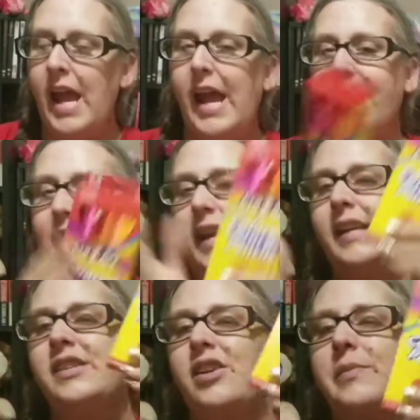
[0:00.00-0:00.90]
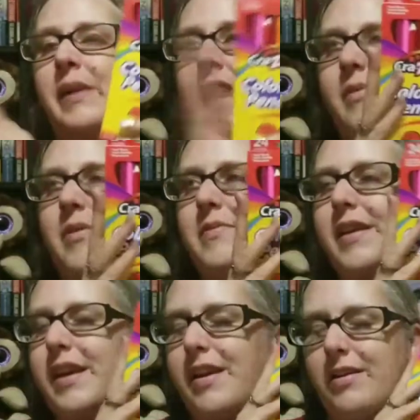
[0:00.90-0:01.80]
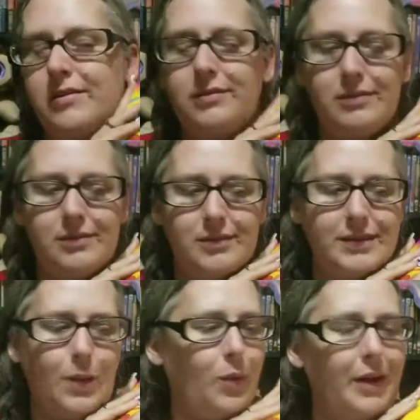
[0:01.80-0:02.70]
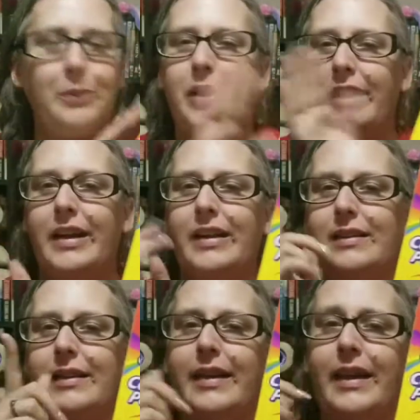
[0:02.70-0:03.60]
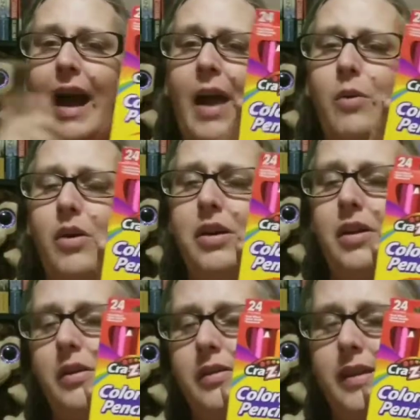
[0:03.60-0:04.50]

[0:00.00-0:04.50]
And these are probably the one product that I will use